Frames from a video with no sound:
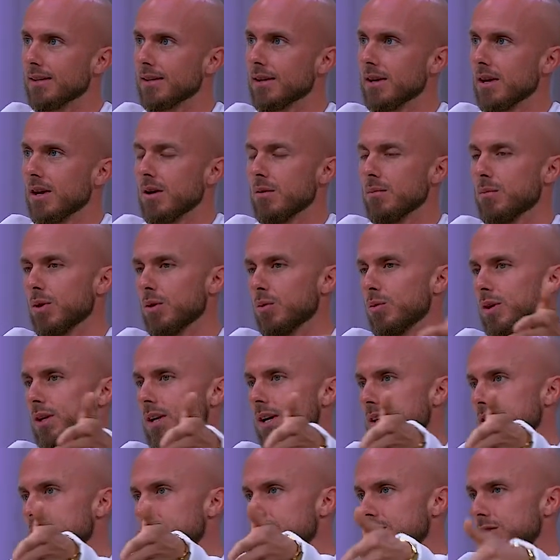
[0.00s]
But when I
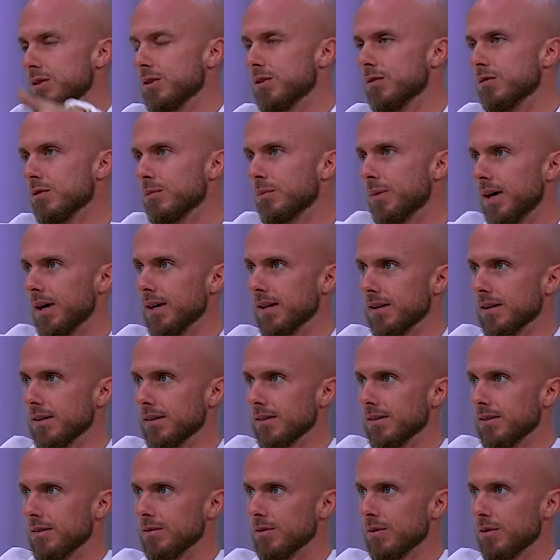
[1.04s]
stood over my,
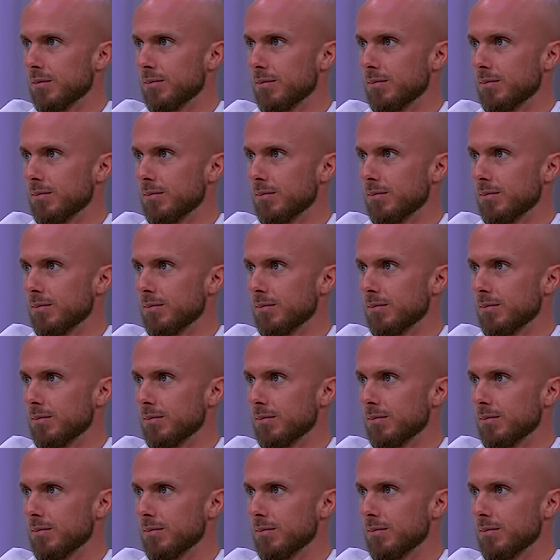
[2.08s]
you know,